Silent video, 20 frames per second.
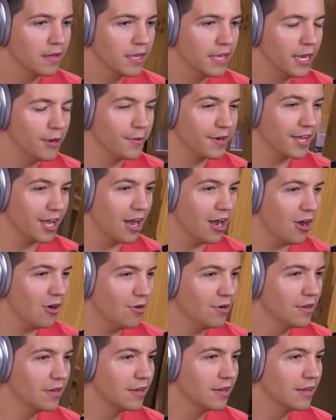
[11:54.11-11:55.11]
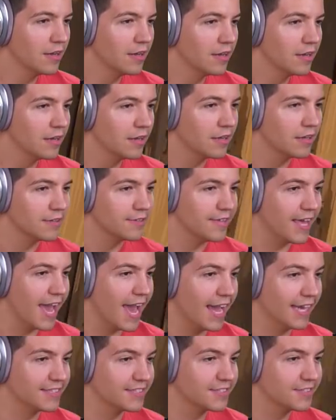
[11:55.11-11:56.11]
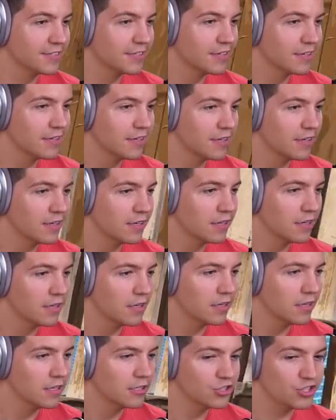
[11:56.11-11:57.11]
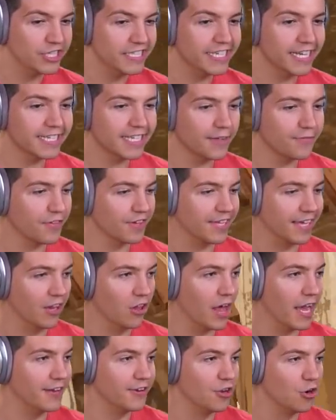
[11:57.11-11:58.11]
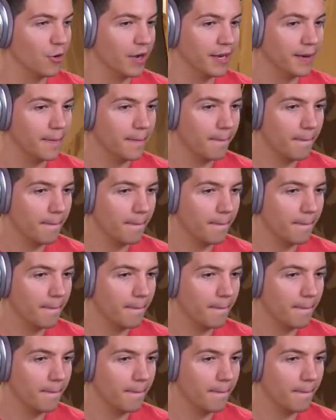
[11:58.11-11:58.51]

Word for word: Here we go. Yes. She did get the kill, I knew it.